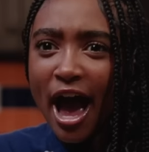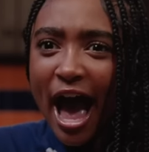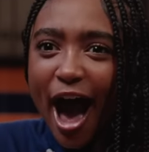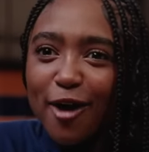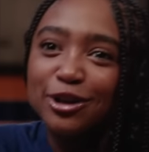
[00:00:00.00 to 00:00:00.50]

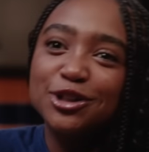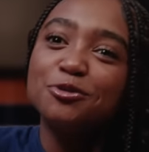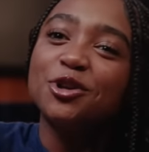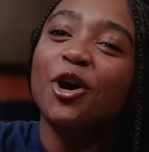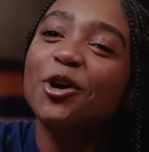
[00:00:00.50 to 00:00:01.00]
How could you
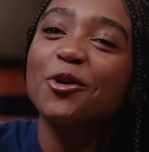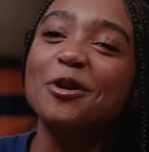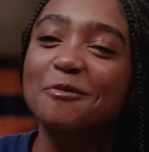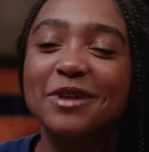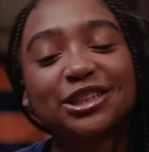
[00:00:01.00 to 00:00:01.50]
turn
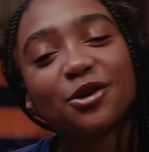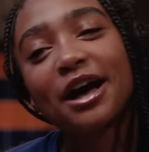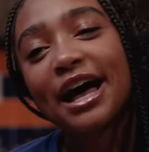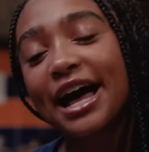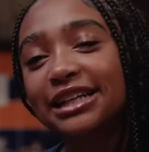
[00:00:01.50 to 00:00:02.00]
on me? So I
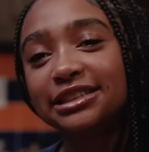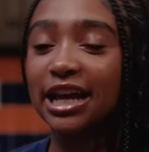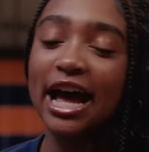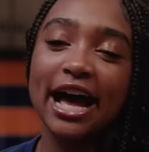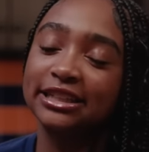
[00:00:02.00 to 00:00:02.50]
had
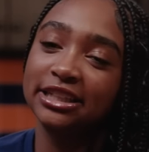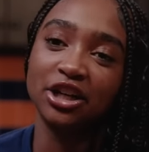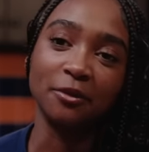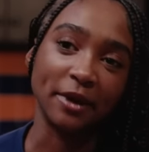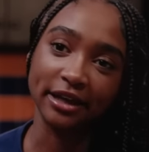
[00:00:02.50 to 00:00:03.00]
to get
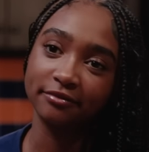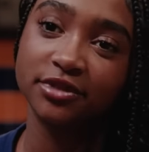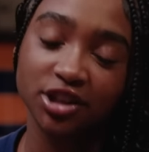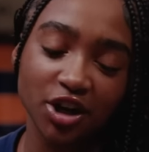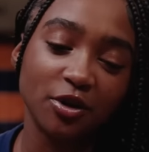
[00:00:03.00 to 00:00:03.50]
her back.
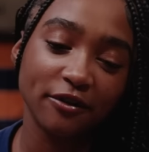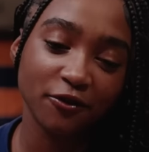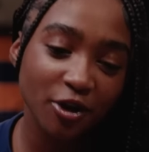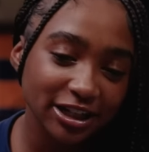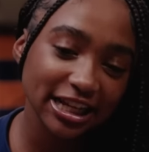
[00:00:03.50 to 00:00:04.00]
So of
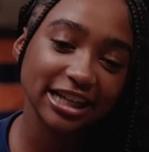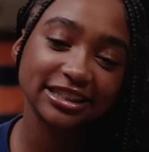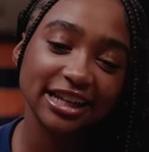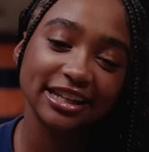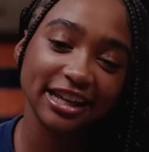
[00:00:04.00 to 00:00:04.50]
course I said